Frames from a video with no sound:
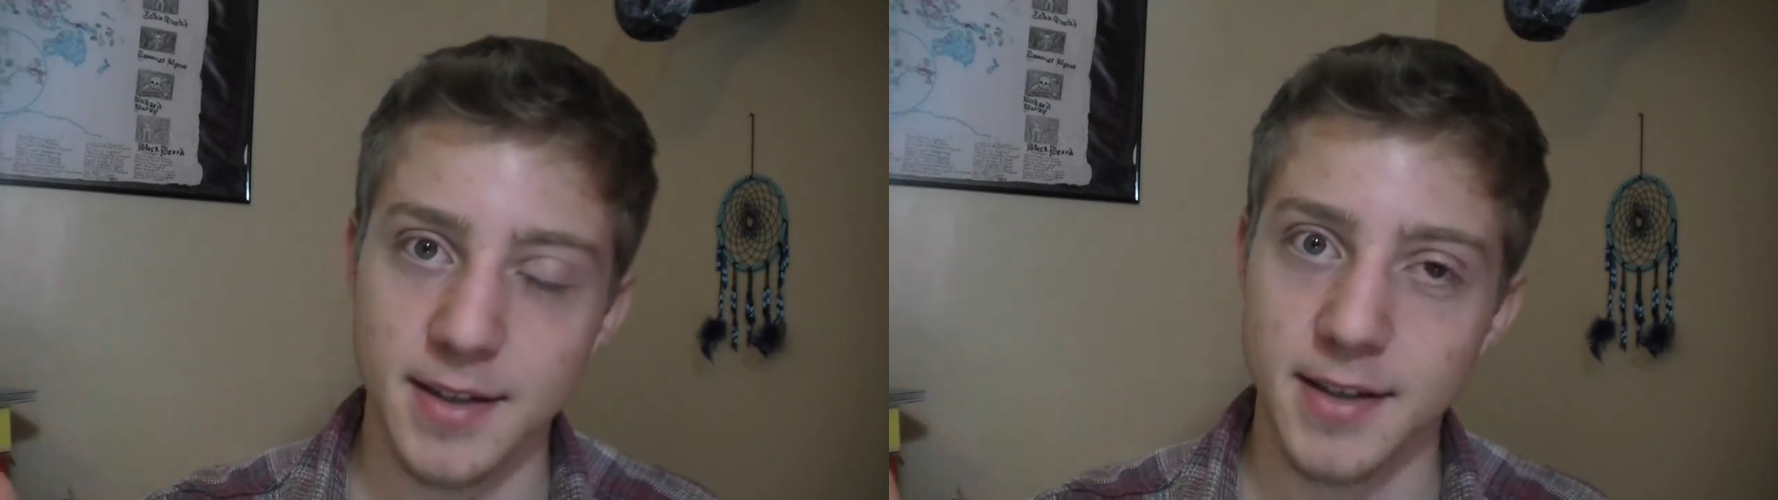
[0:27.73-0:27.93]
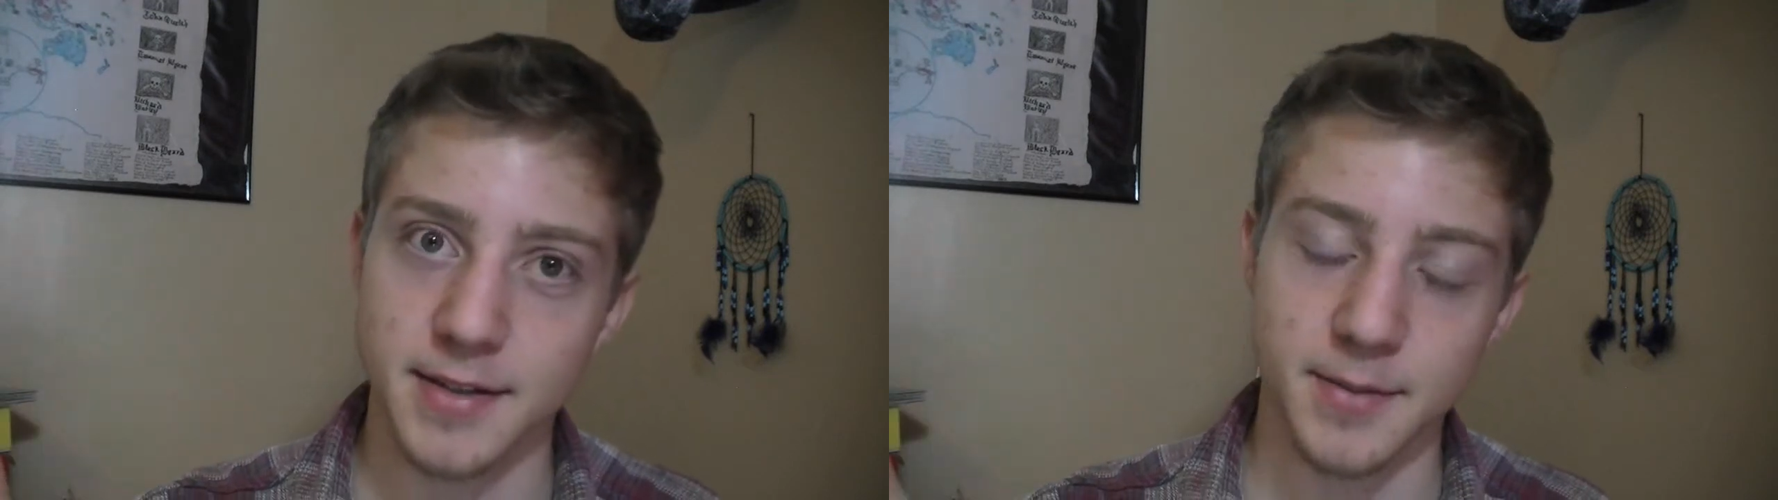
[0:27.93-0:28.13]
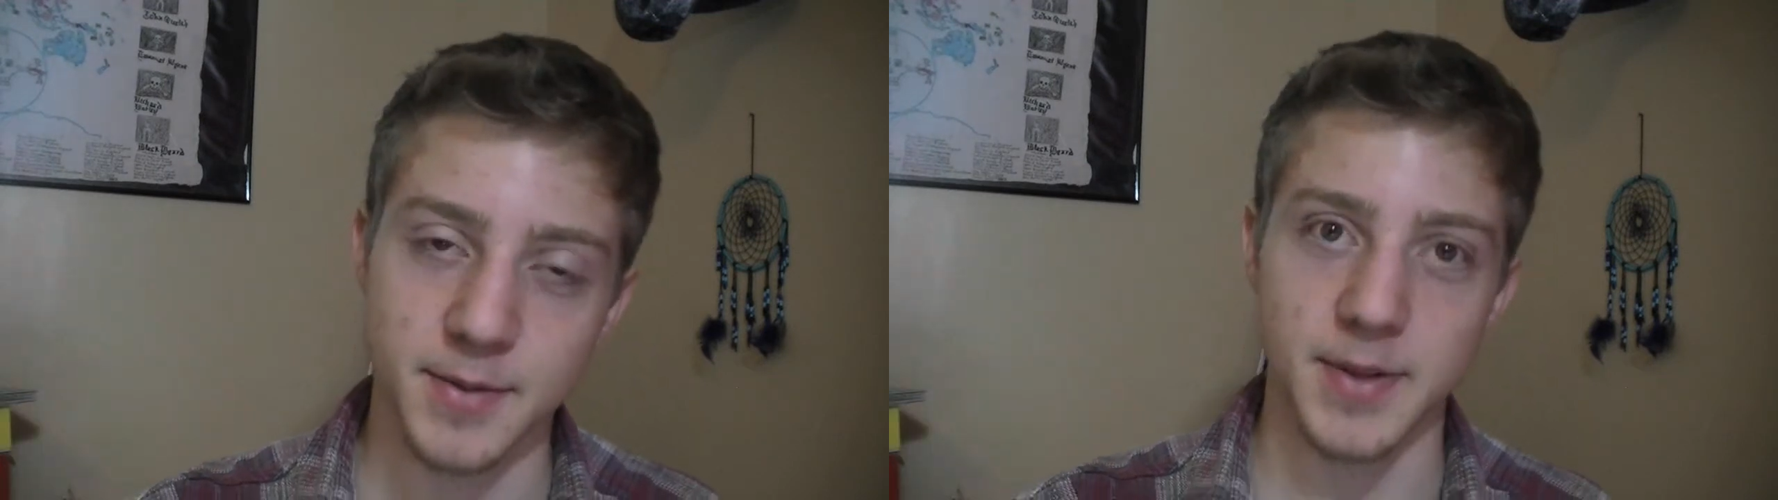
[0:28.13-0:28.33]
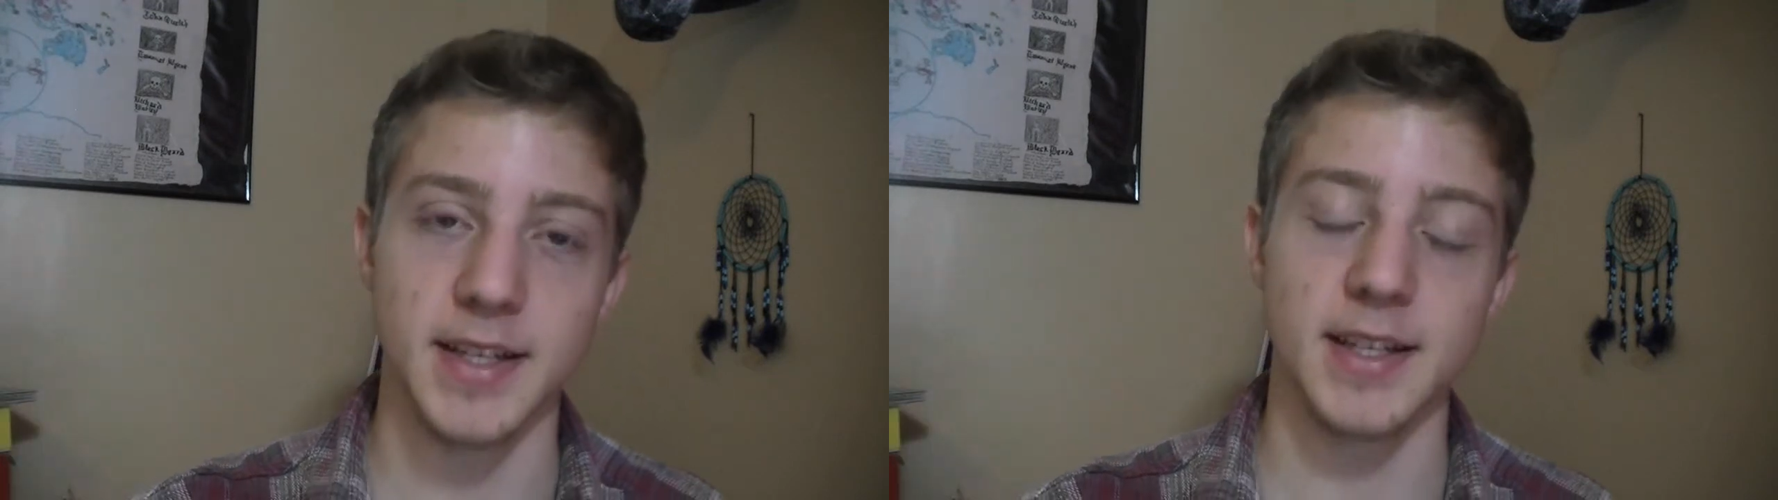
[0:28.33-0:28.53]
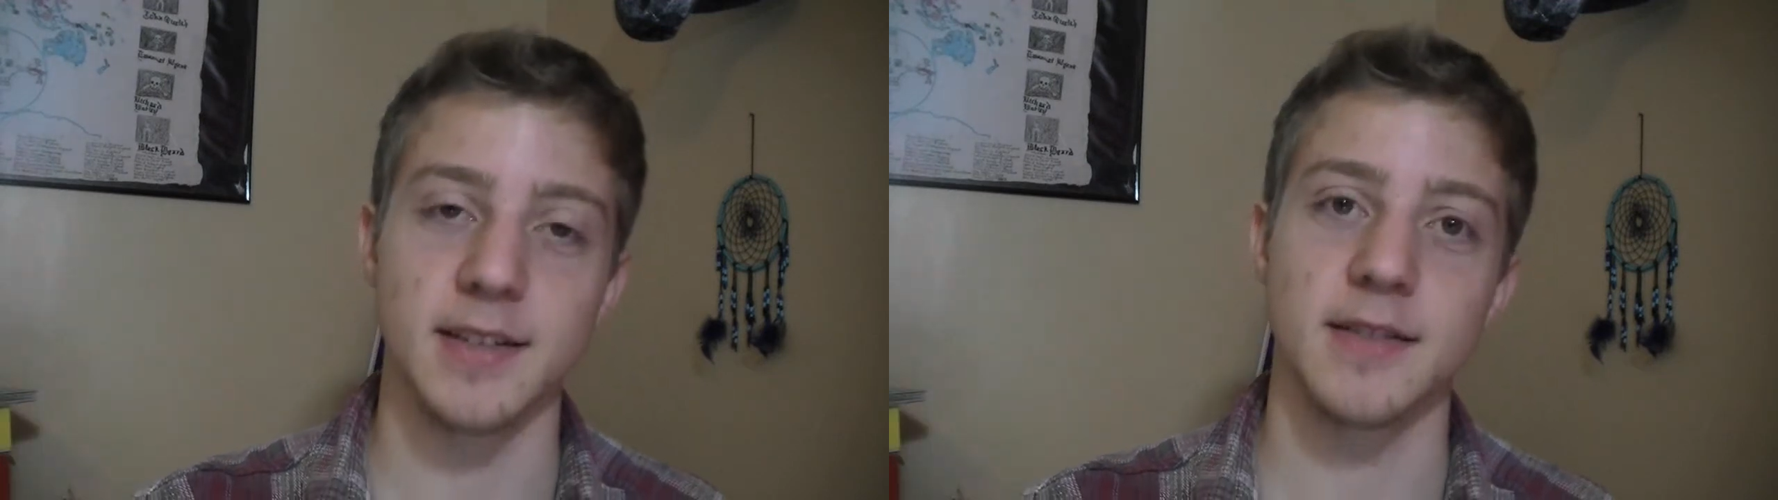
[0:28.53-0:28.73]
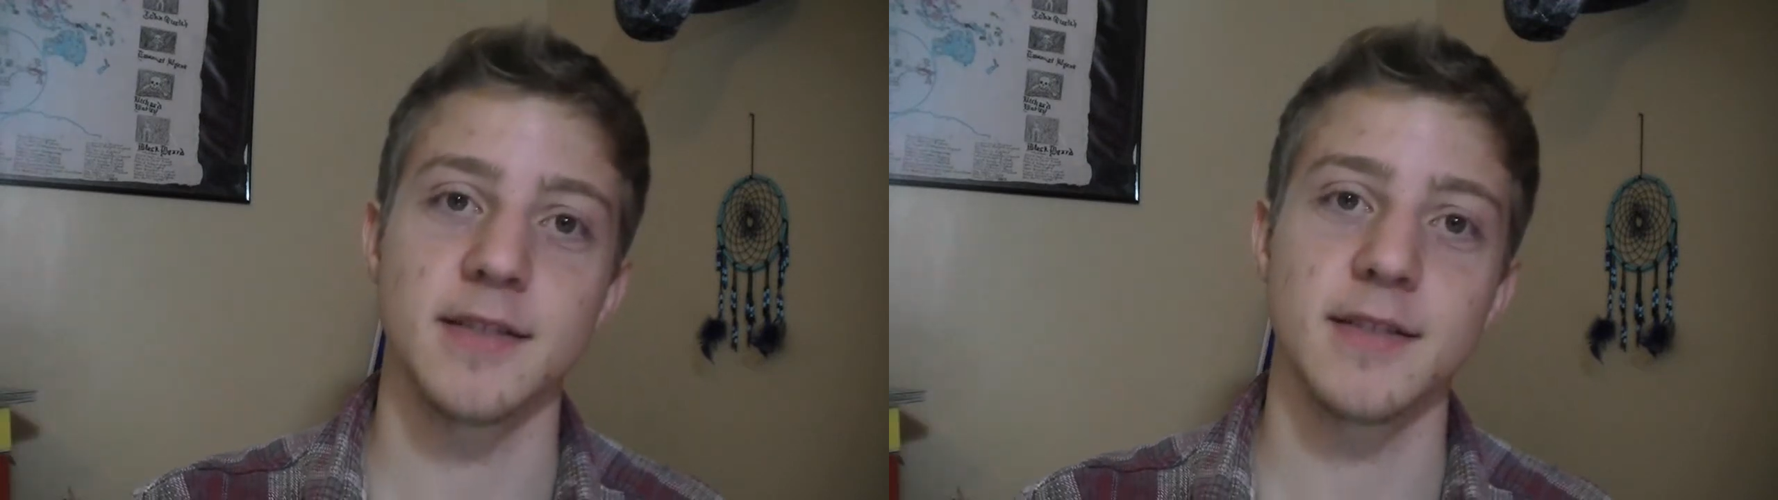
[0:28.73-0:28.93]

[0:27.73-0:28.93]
because I'm speaking